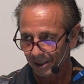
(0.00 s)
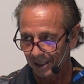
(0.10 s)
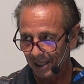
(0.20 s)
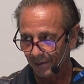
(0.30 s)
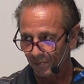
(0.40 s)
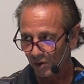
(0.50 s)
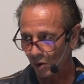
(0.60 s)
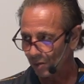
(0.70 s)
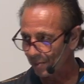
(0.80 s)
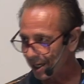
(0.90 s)
that have
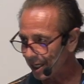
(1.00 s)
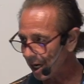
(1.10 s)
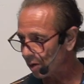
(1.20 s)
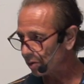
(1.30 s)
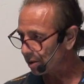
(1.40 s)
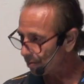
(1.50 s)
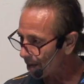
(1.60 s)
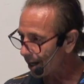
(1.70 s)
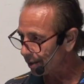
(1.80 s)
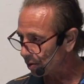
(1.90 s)
turned many hearts and
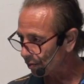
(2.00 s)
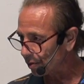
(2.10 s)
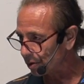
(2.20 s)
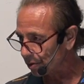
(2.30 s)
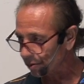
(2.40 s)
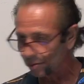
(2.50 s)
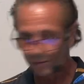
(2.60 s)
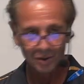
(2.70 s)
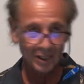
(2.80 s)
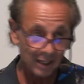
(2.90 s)
minds over to
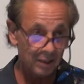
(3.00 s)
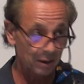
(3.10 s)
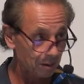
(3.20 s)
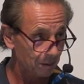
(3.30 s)
Satan.